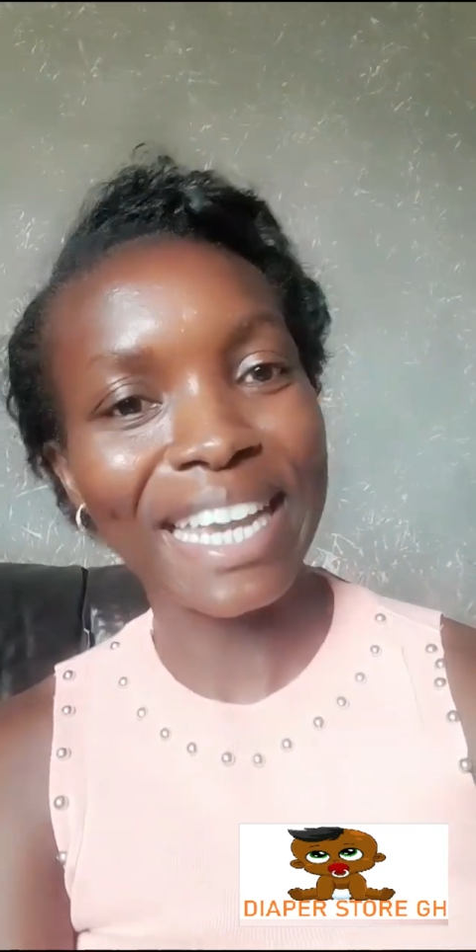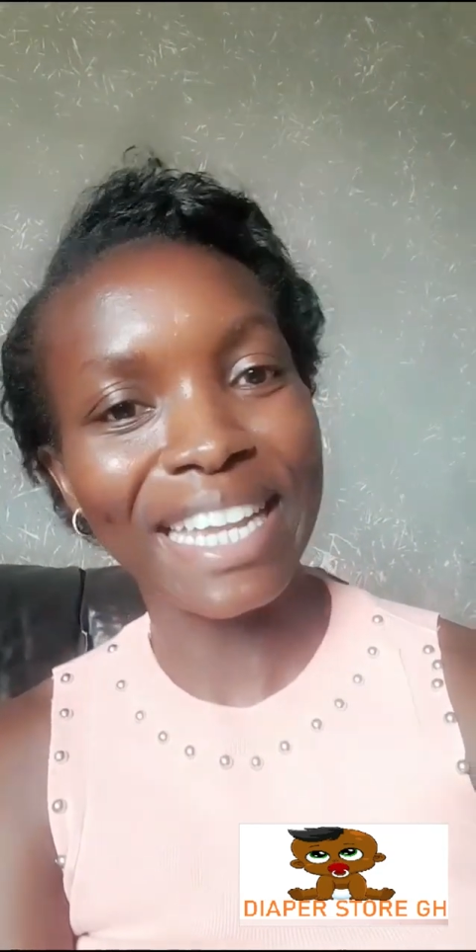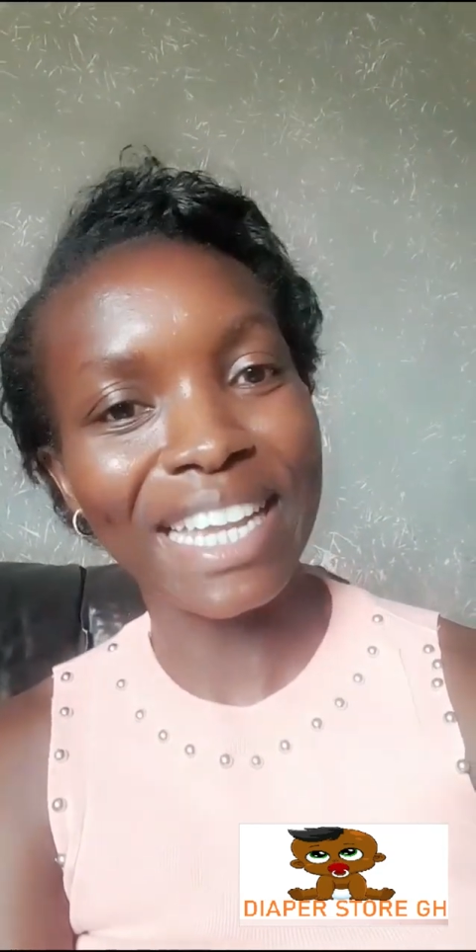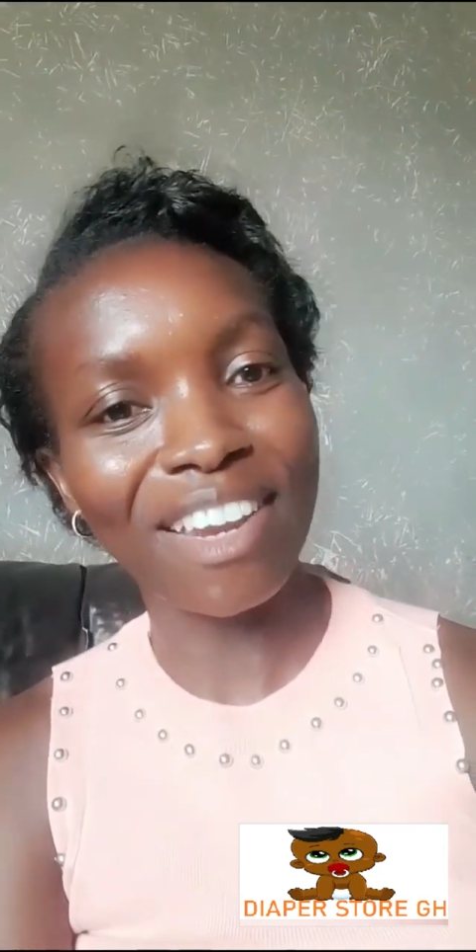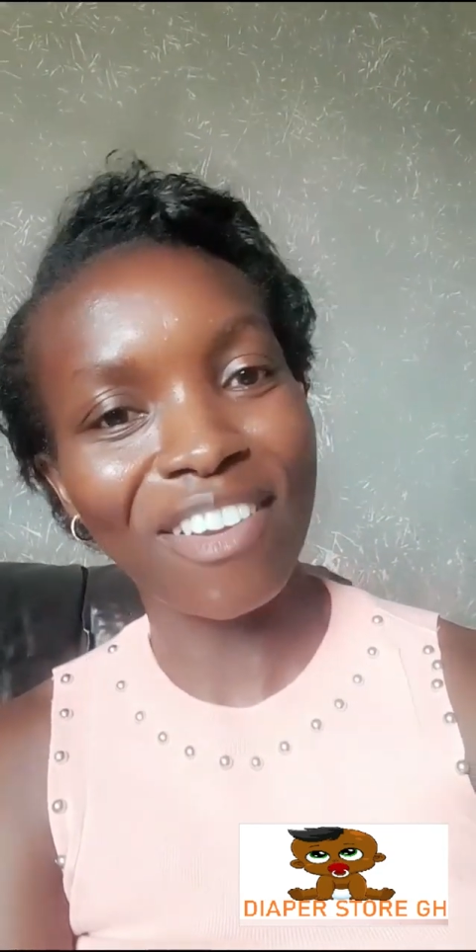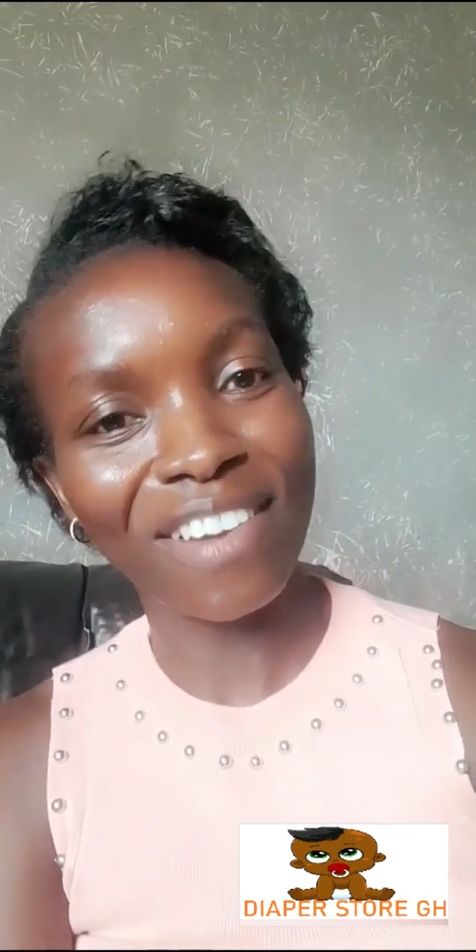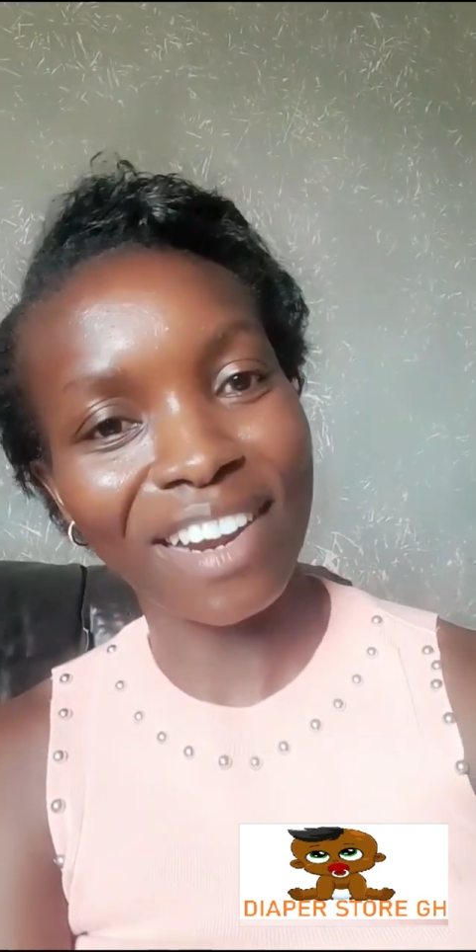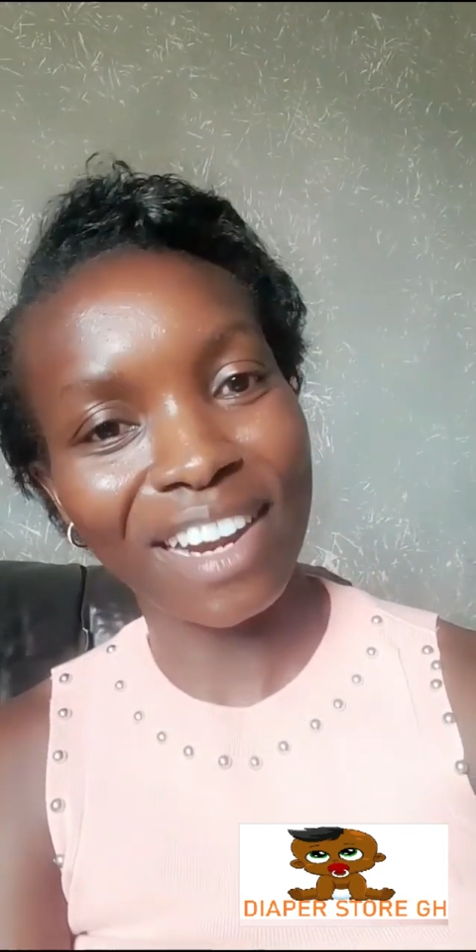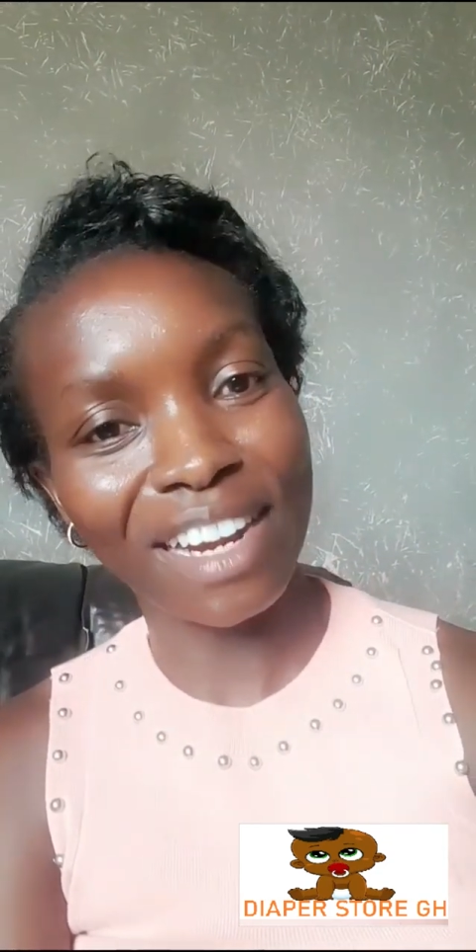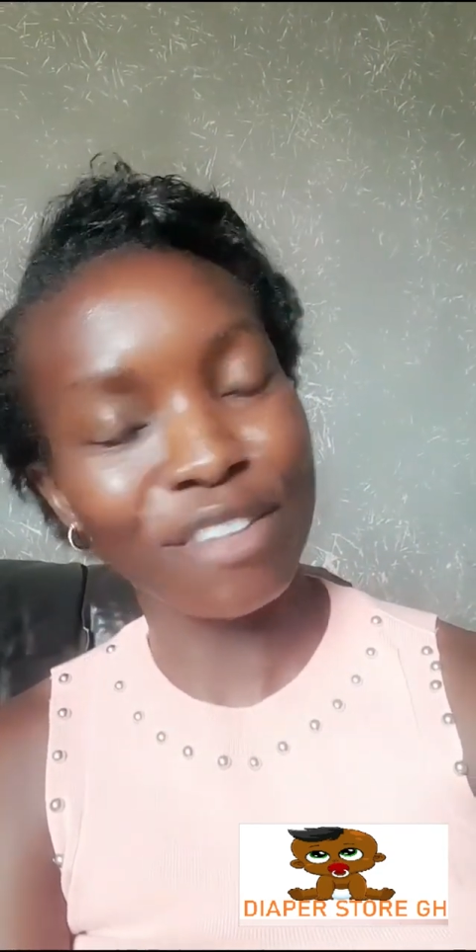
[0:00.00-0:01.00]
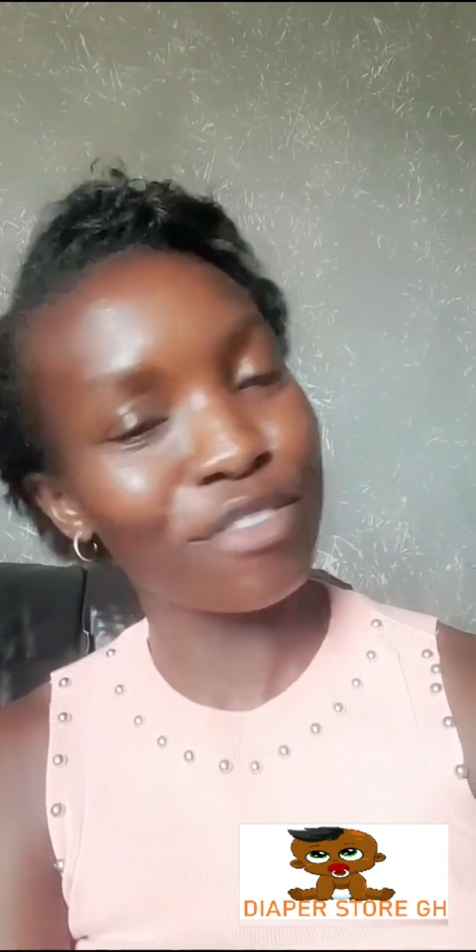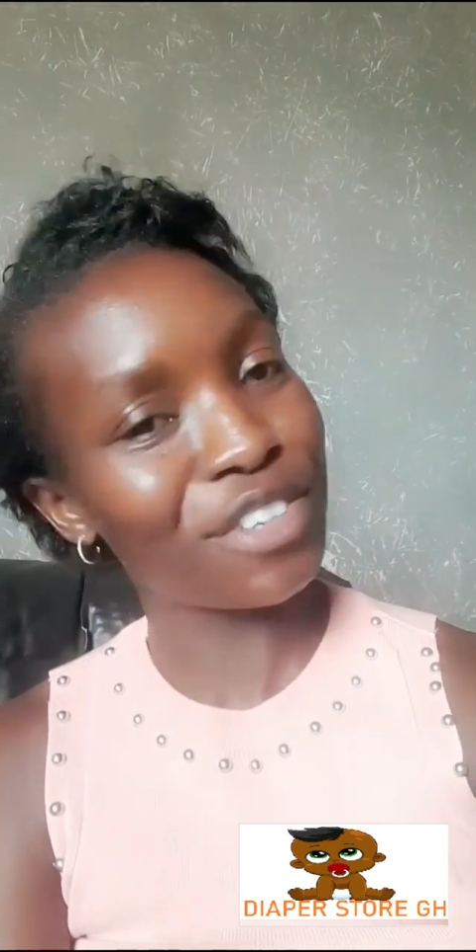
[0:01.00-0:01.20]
any longer